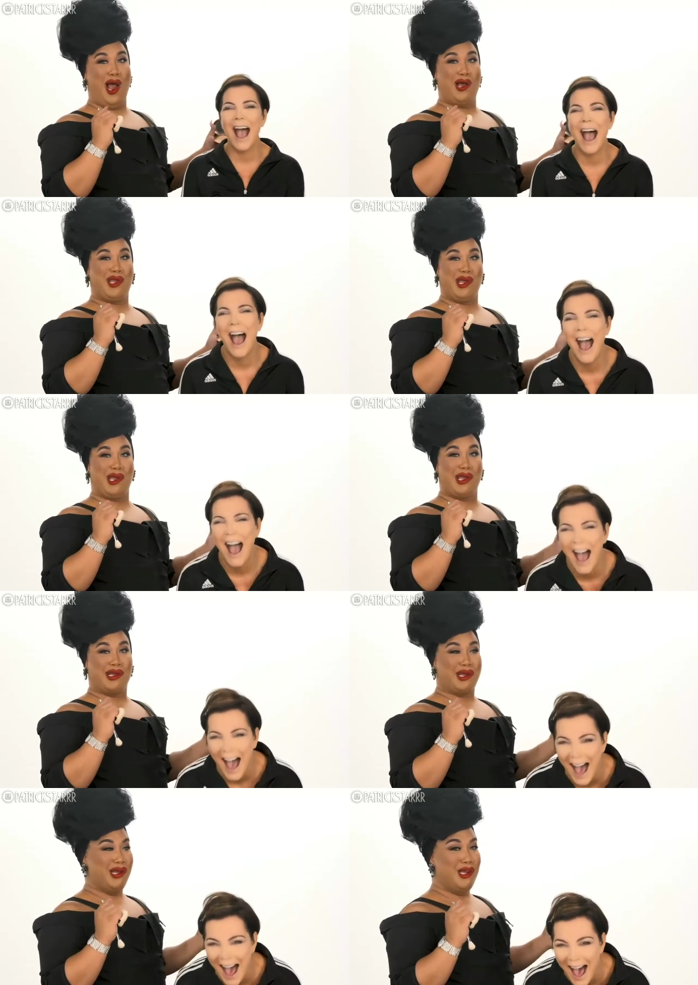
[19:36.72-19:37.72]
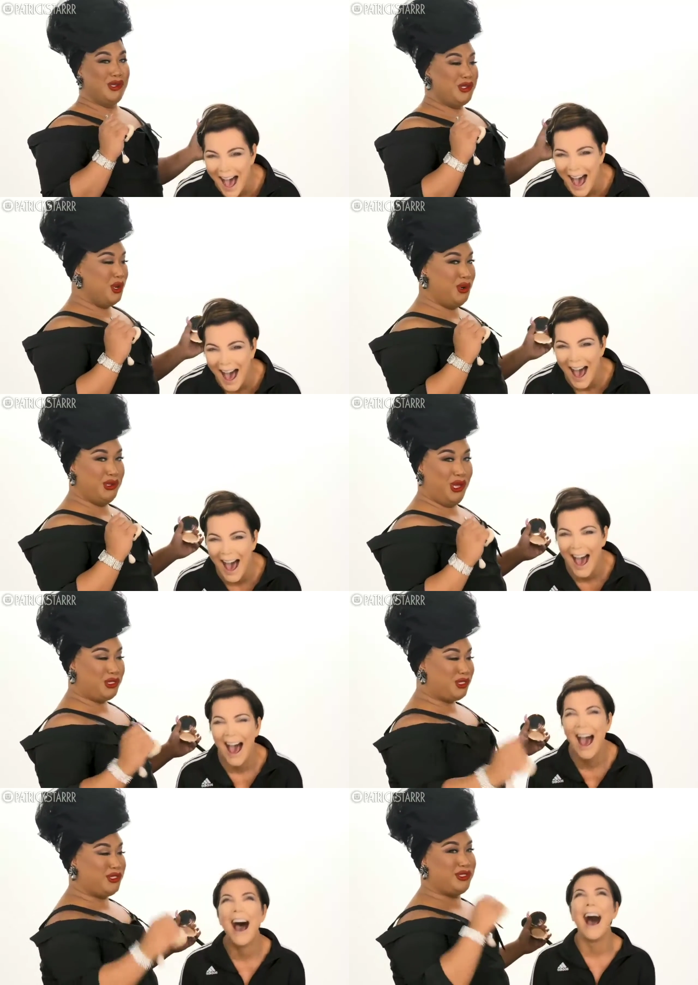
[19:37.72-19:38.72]
Speaker 1: gagging! You
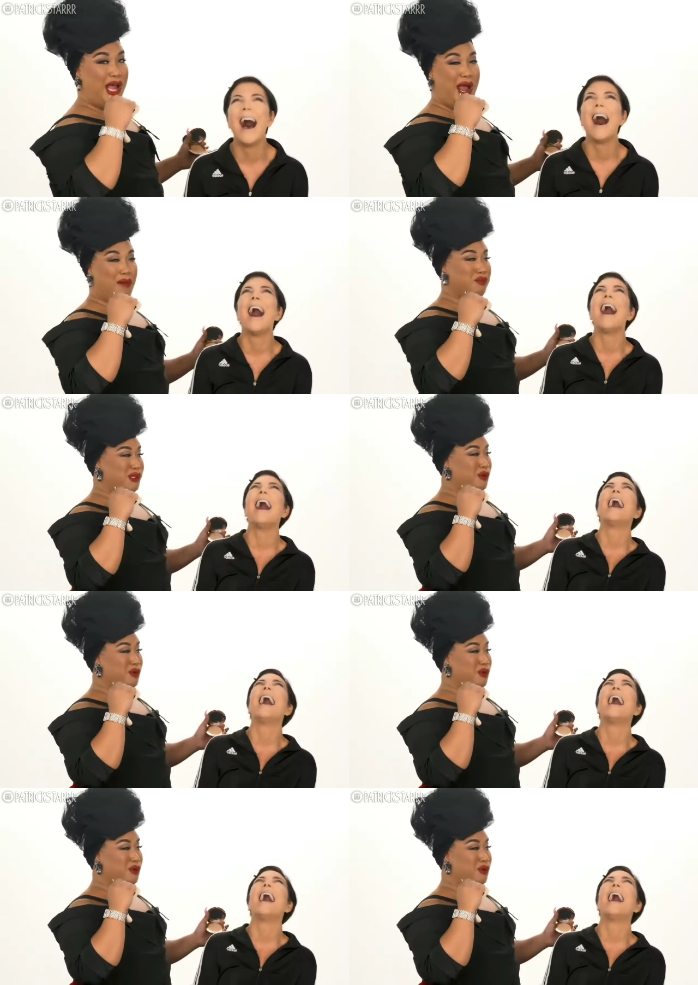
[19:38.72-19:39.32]
look scamp,